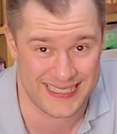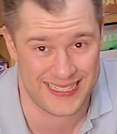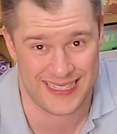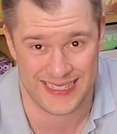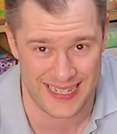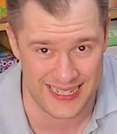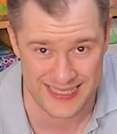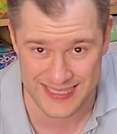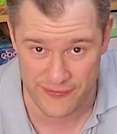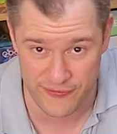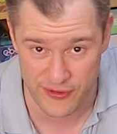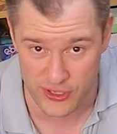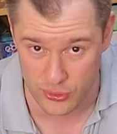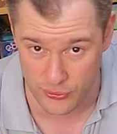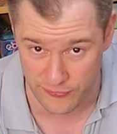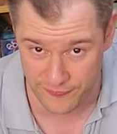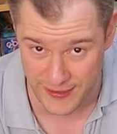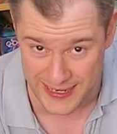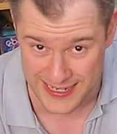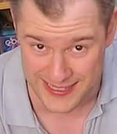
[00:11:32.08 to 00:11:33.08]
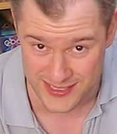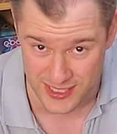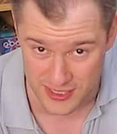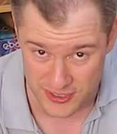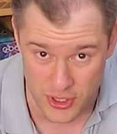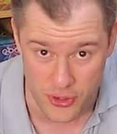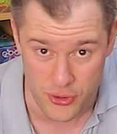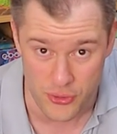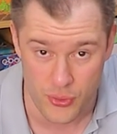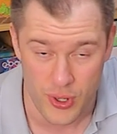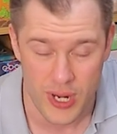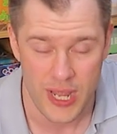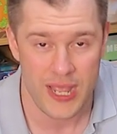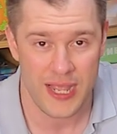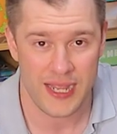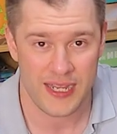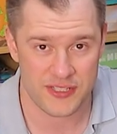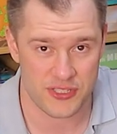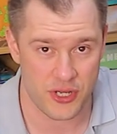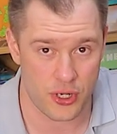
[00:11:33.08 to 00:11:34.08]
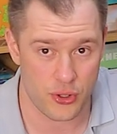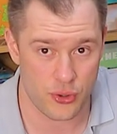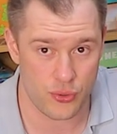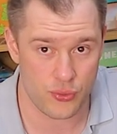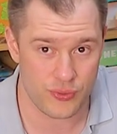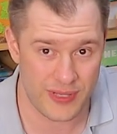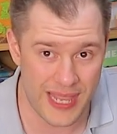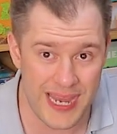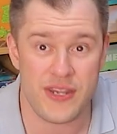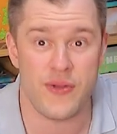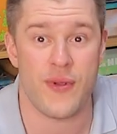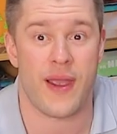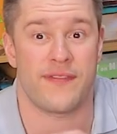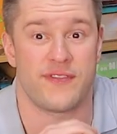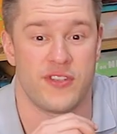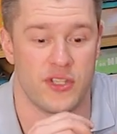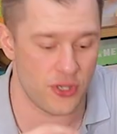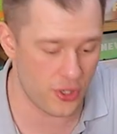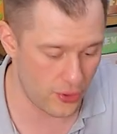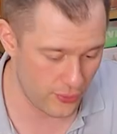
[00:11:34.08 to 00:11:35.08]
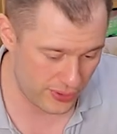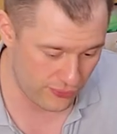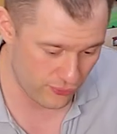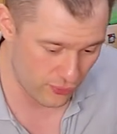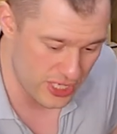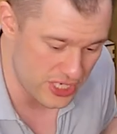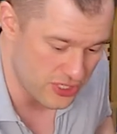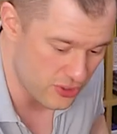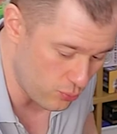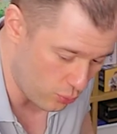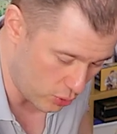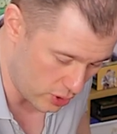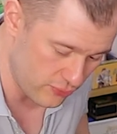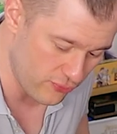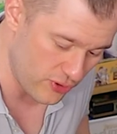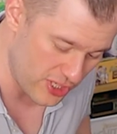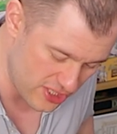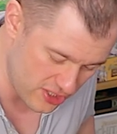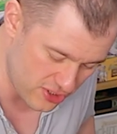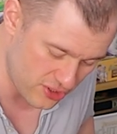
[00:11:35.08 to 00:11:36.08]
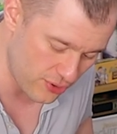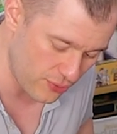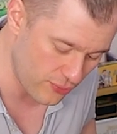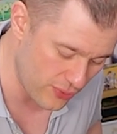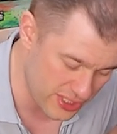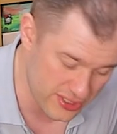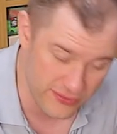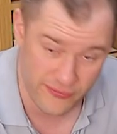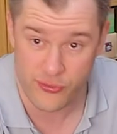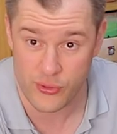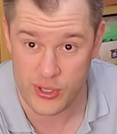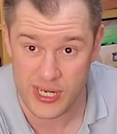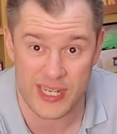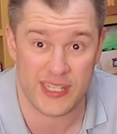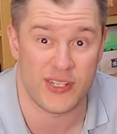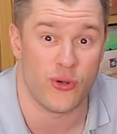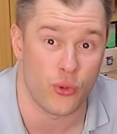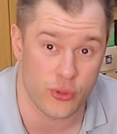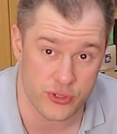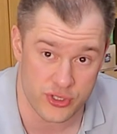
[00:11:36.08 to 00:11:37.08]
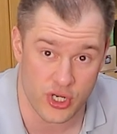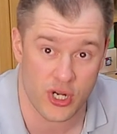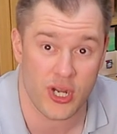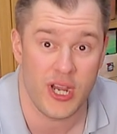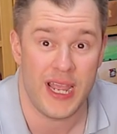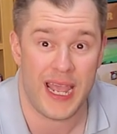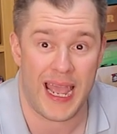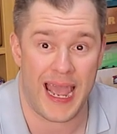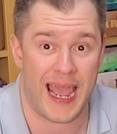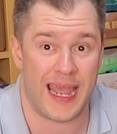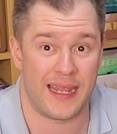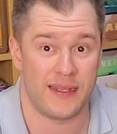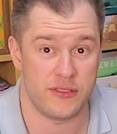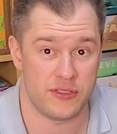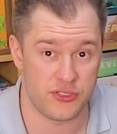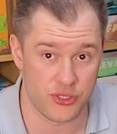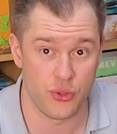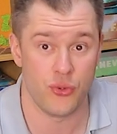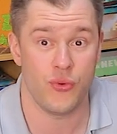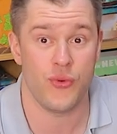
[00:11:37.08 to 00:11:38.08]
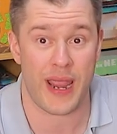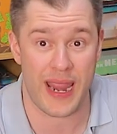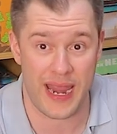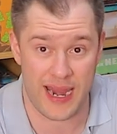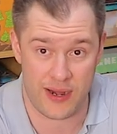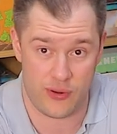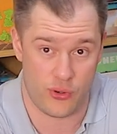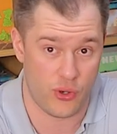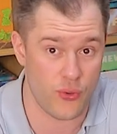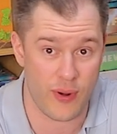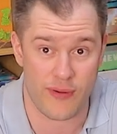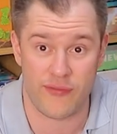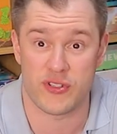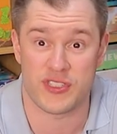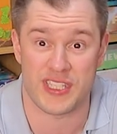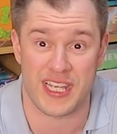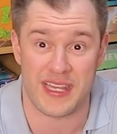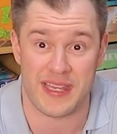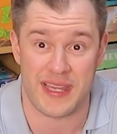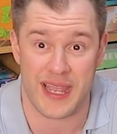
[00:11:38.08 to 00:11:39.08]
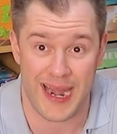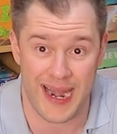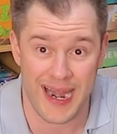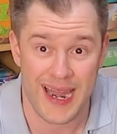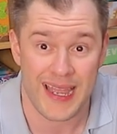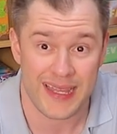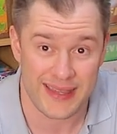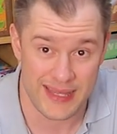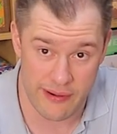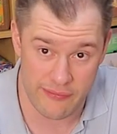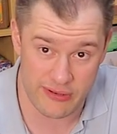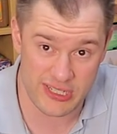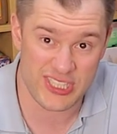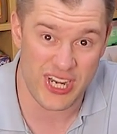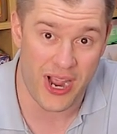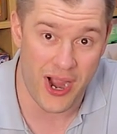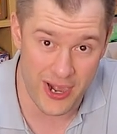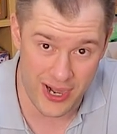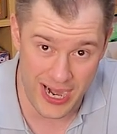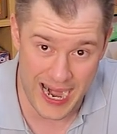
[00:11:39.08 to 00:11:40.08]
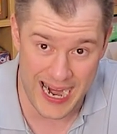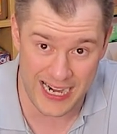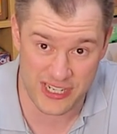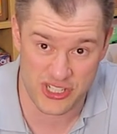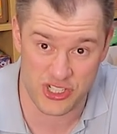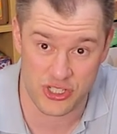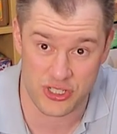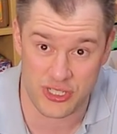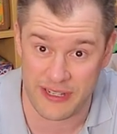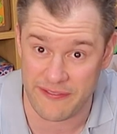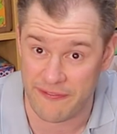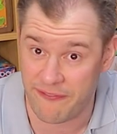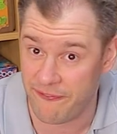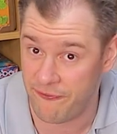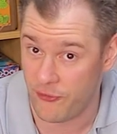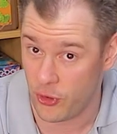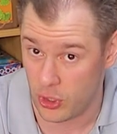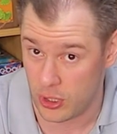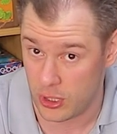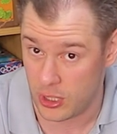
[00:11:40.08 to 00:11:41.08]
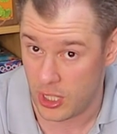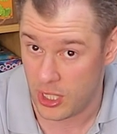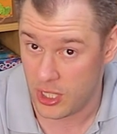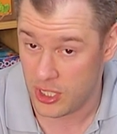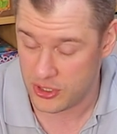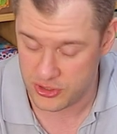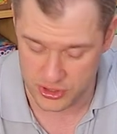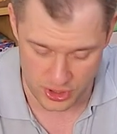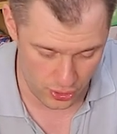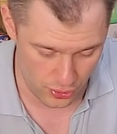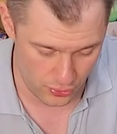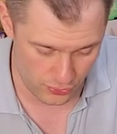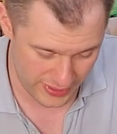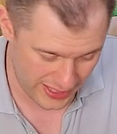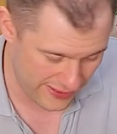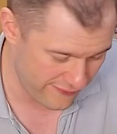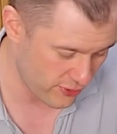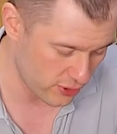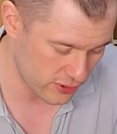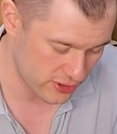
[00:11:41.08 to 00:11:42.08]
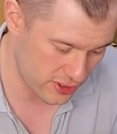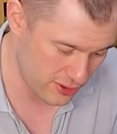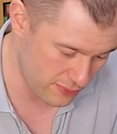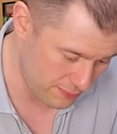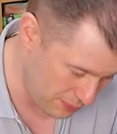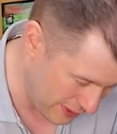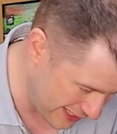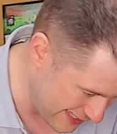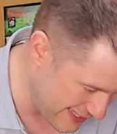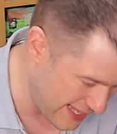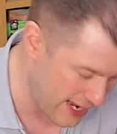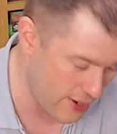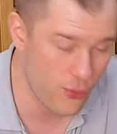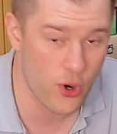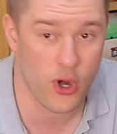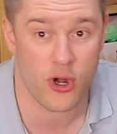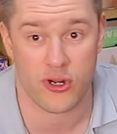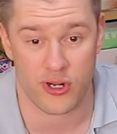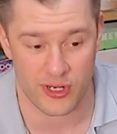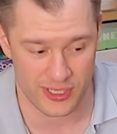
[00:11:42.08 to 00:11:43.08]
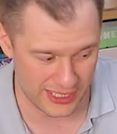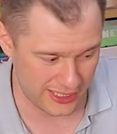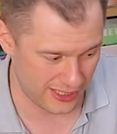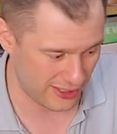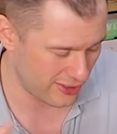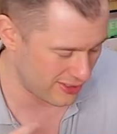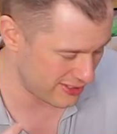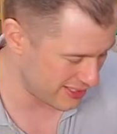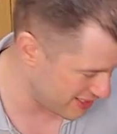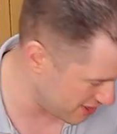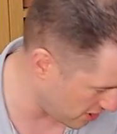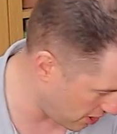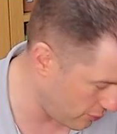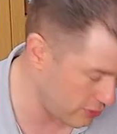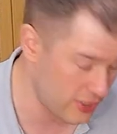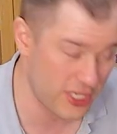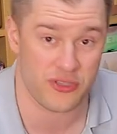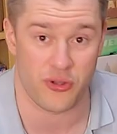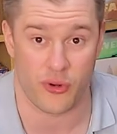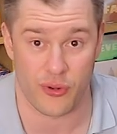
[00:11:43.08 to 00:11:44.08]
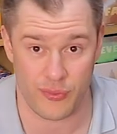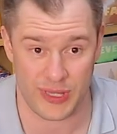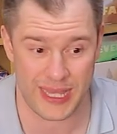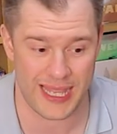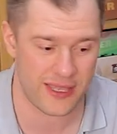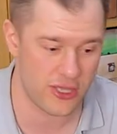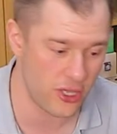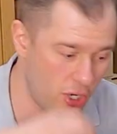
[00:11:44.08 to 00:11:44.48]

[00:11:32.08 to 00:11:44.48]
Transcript: isn't a difficult phase to do. So then you have to go in region 1, region 2, region 3 in order, and do whoever's in there their entire action in full. So they've got to place their worker, then they've got to decide what they're doing with their